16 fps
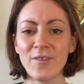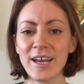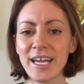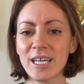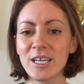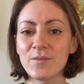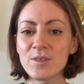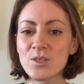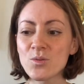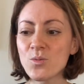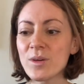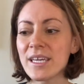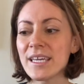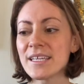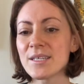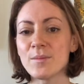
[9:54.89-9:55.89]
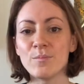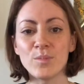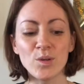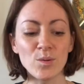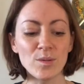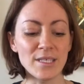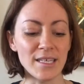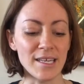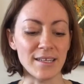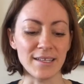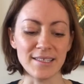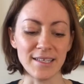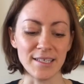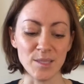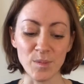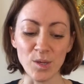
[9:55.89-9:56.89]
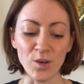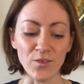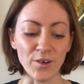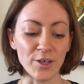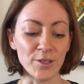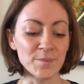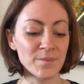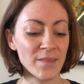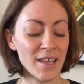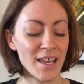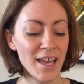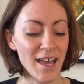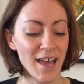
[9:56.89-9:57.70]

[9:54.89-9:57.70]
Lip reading: very kind of sweet and boozy, and it's beautiful.